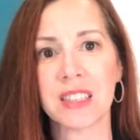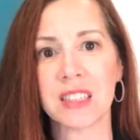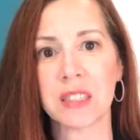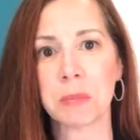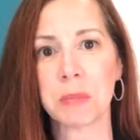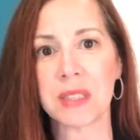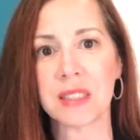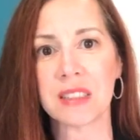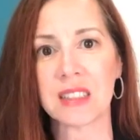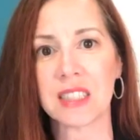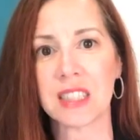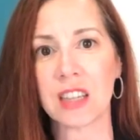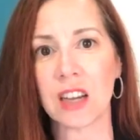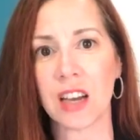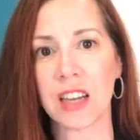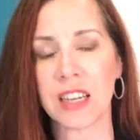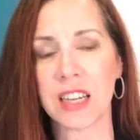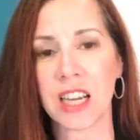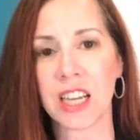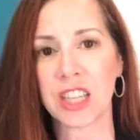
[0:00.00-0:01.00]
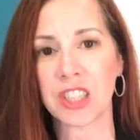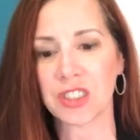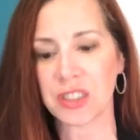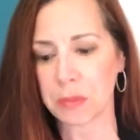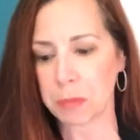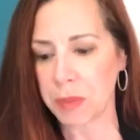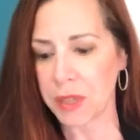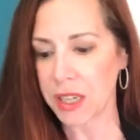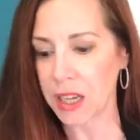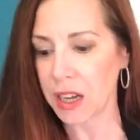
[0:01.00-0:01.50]
He's been seen on
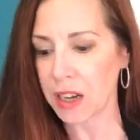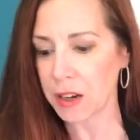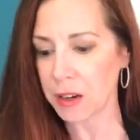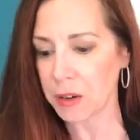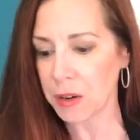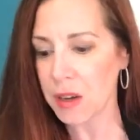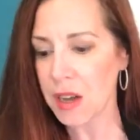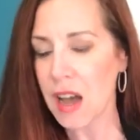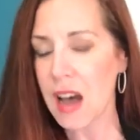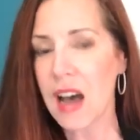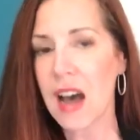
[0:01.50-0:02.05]
HBO.